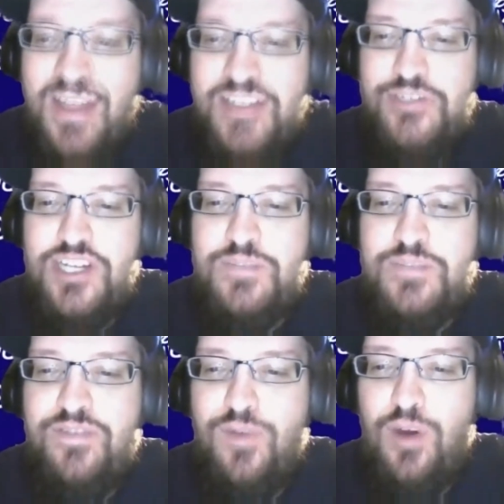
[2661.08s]
just
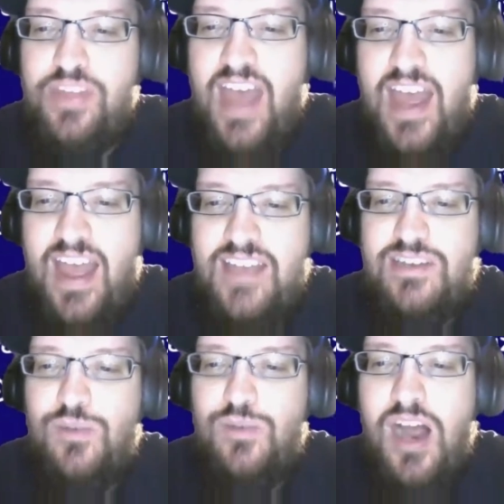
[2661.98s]
before that, as
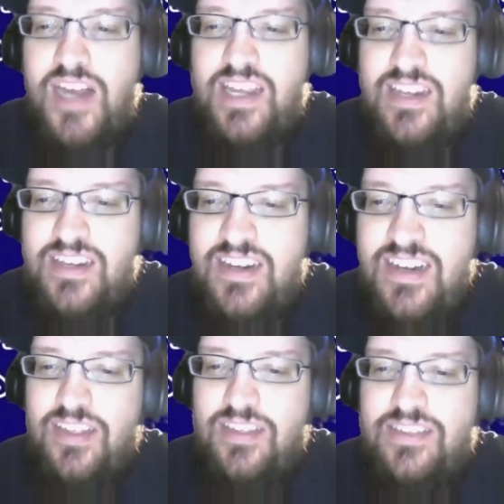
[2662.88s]
they're walking,
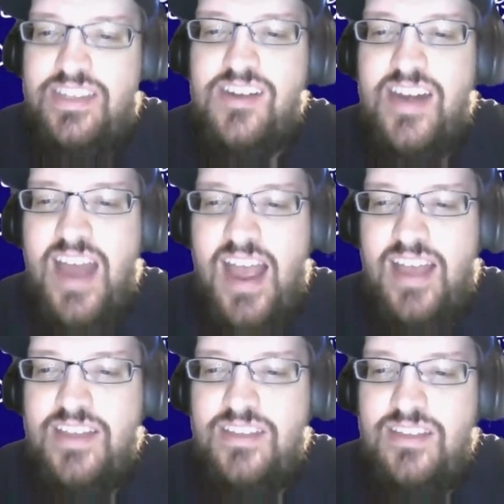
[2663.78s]

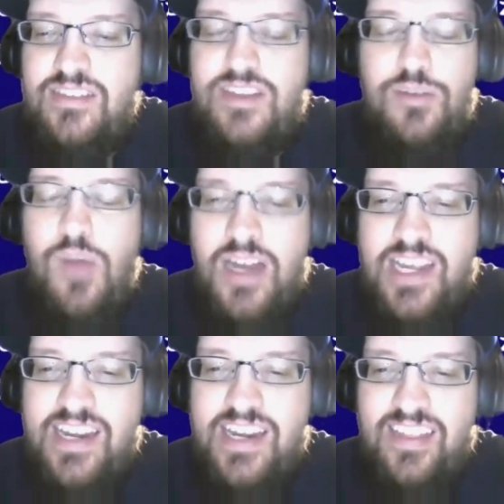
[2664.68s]
they're
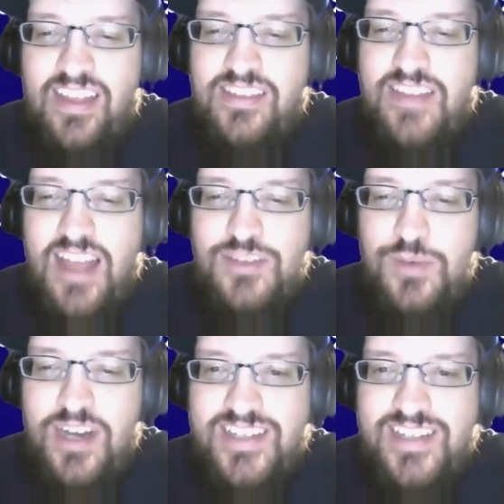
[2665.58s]
walking, and then that's
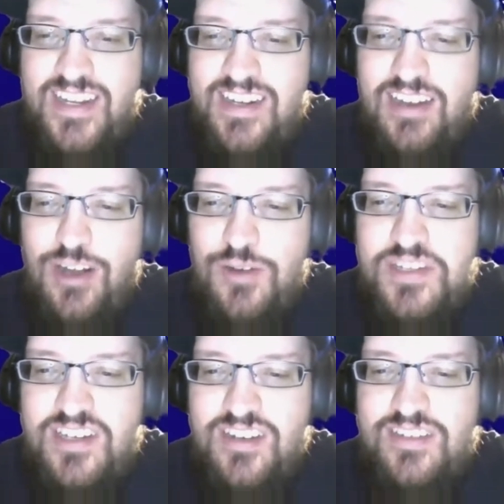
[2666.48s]
when I said, no,
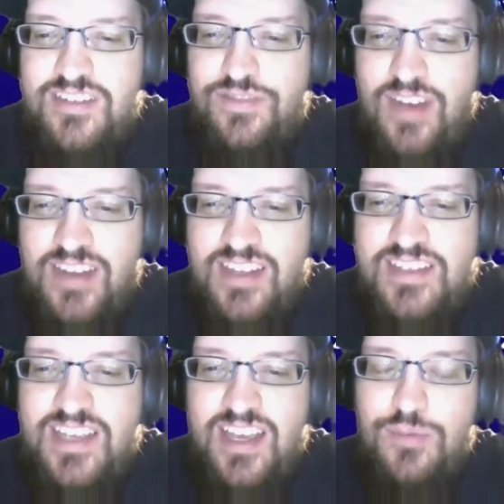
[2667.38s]
seriously, fuck
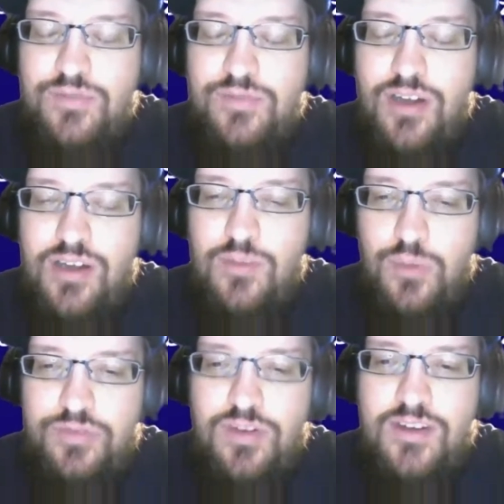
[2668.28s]
this kid,
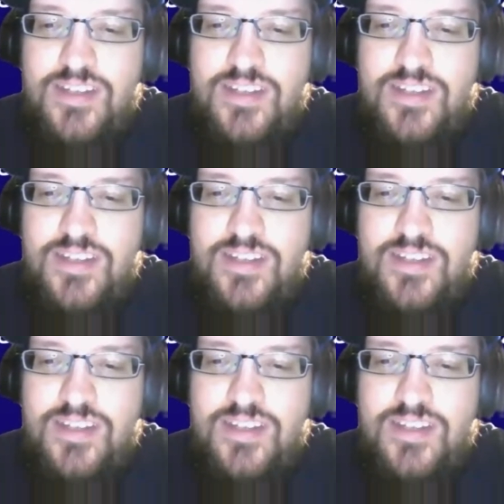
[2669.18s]
referring to